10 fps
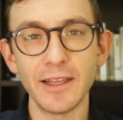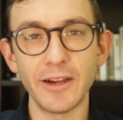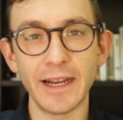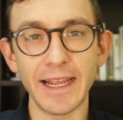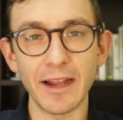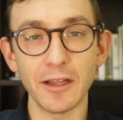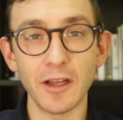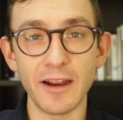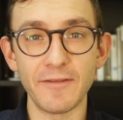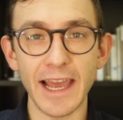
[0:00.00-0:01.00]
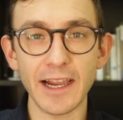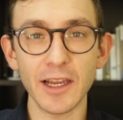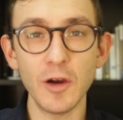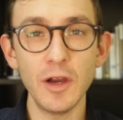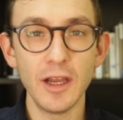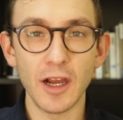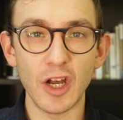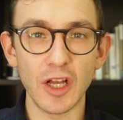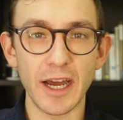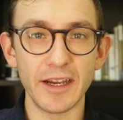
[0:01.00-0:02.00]
you're gonna get a lot of echo,
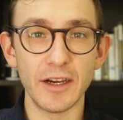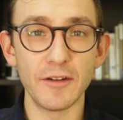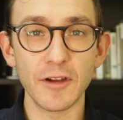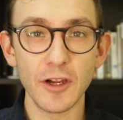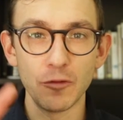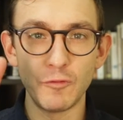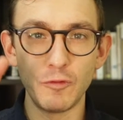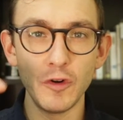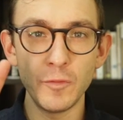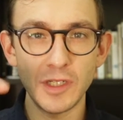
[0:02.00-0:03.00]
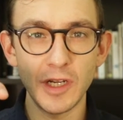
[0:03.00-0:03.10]
a lot of room